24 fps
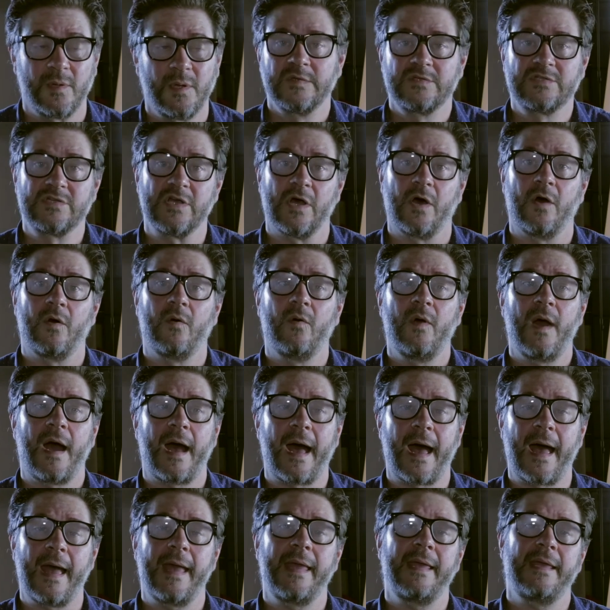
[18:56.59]
So
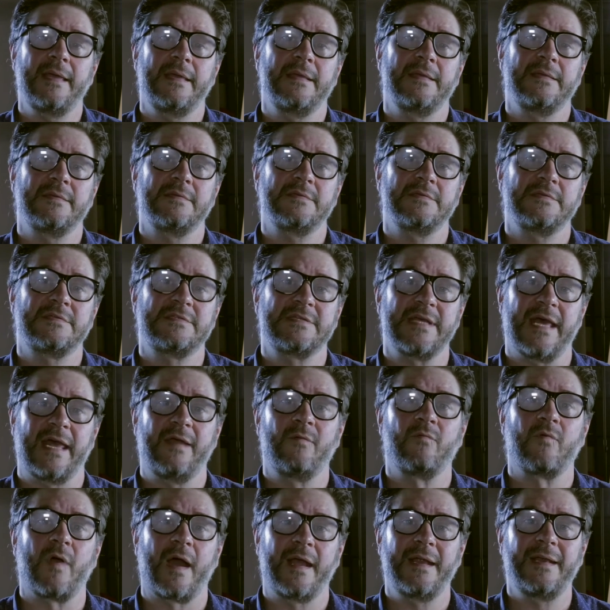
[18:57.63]
I say
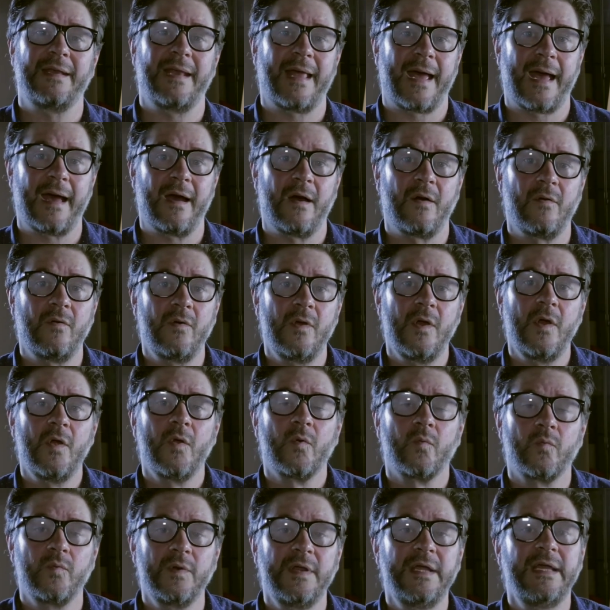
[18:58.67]
right now,
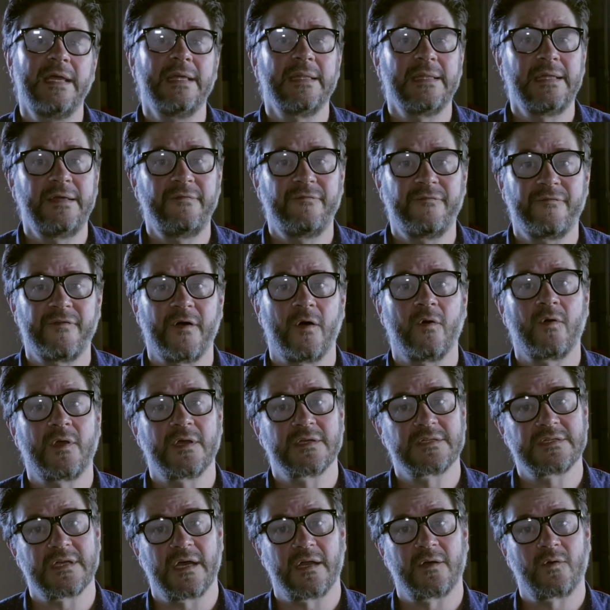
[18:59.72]
really
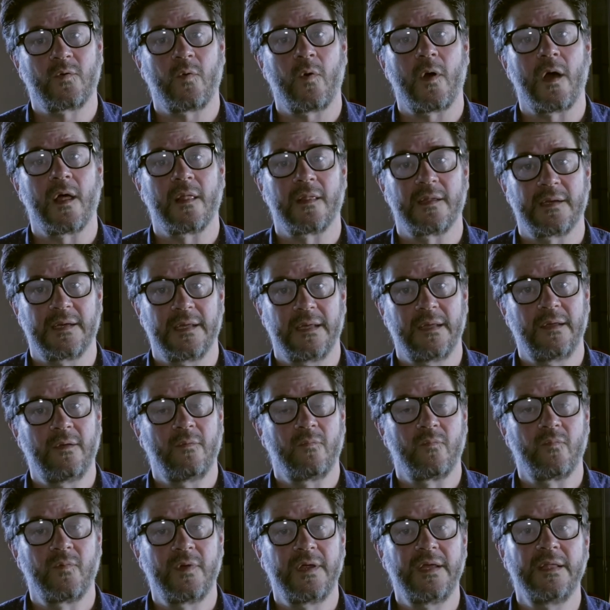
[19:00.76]
focus on quality,
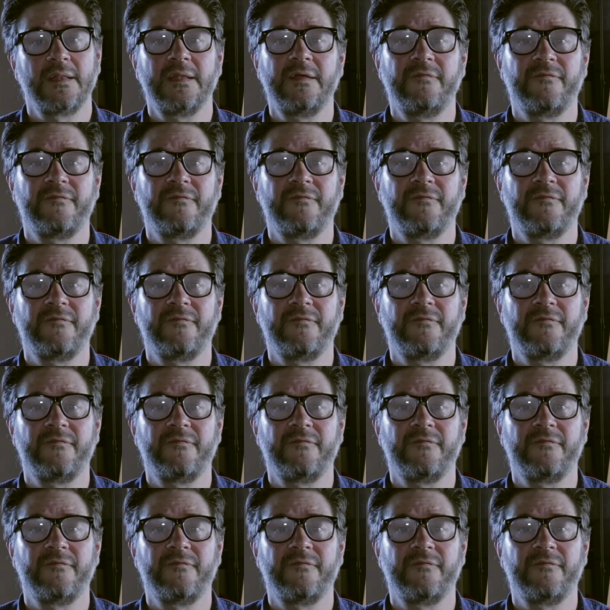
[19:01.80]
really